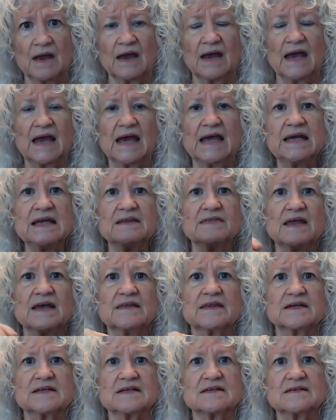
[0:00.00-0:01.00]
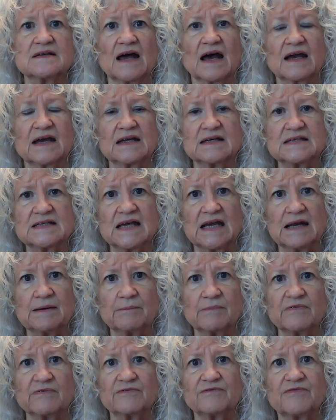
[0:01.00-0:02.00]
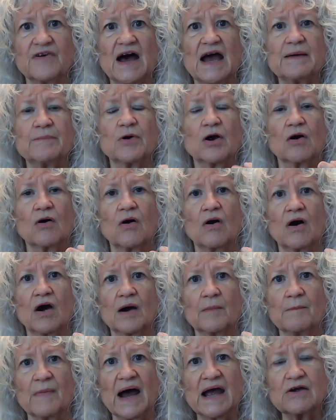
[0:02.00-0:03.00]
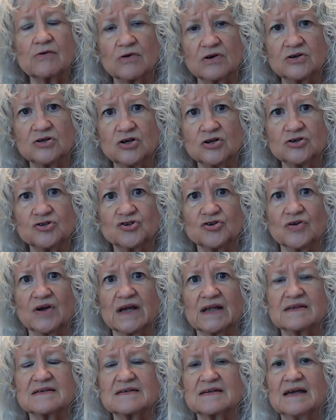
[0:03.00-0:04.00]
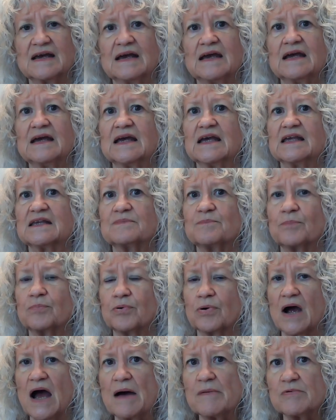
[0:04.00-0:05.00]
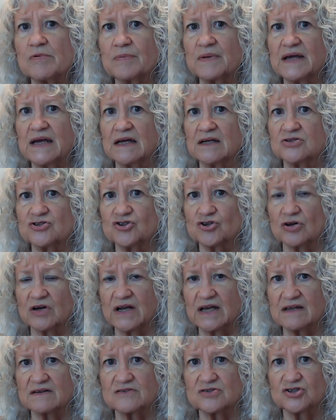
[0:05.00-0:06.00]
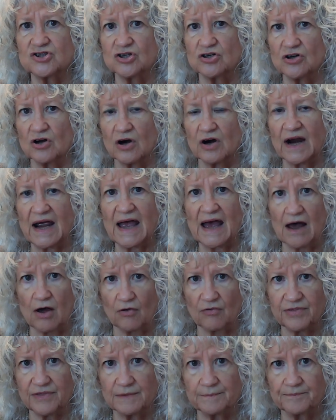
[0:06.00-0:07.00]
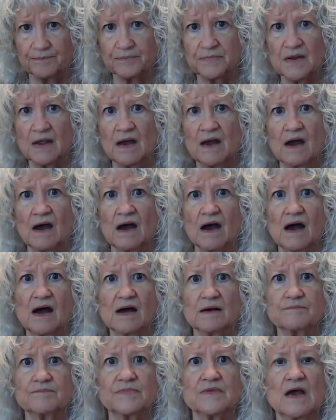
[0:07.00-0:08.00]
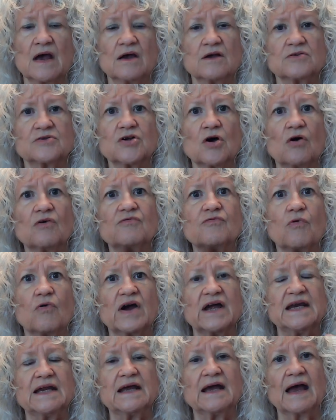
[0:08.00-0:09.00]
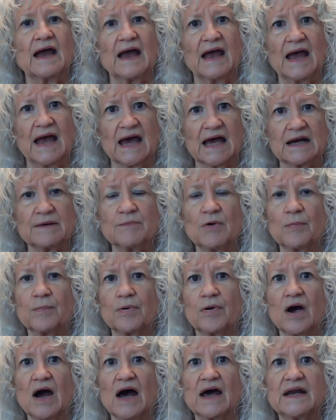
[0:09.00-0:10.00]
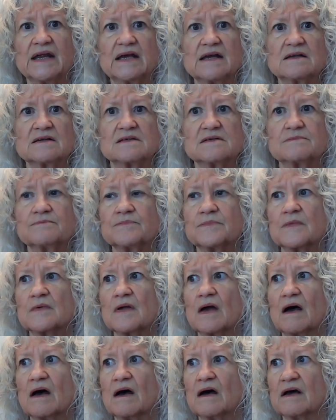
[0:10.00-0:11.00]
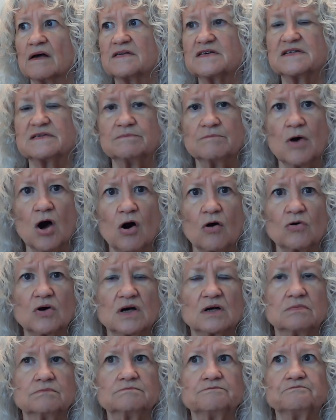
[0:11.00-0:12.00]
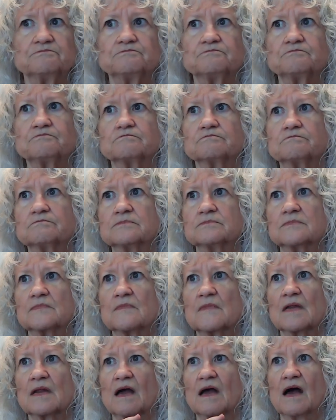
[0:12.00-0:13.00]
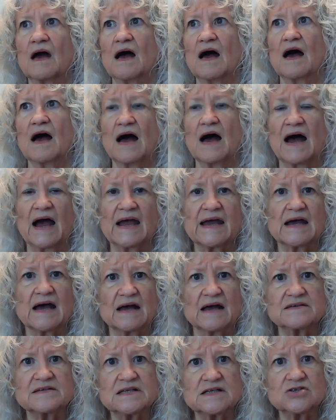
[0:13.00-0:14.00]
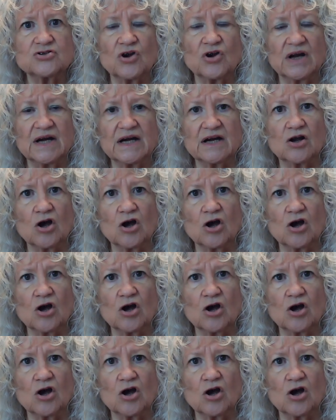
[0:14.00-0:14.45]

Anything that does not contain fiber or micronutrients is probably injurious to your health. So avoiding animal products, smoke, high concentrated